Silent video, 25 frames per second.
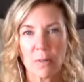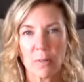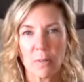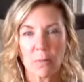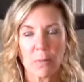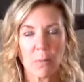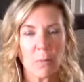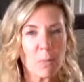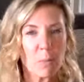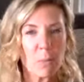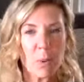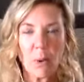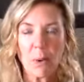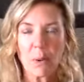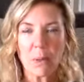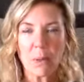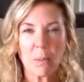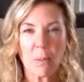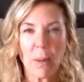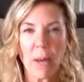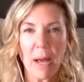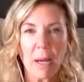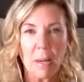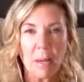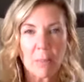We pull it
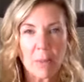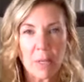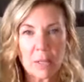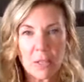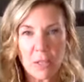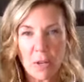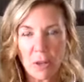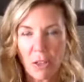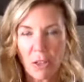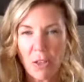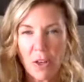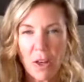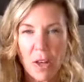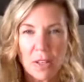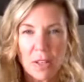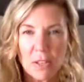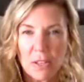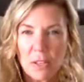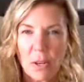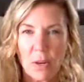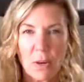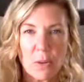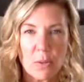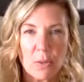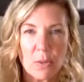back because our thoughts
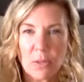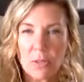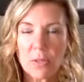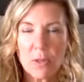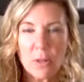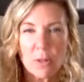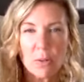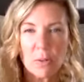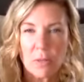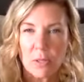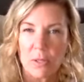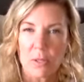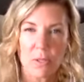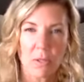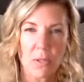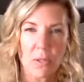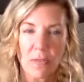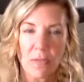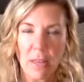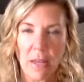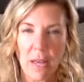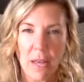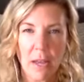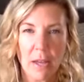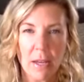goes, you don't deserve
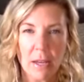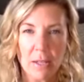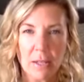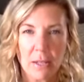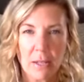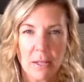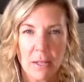that.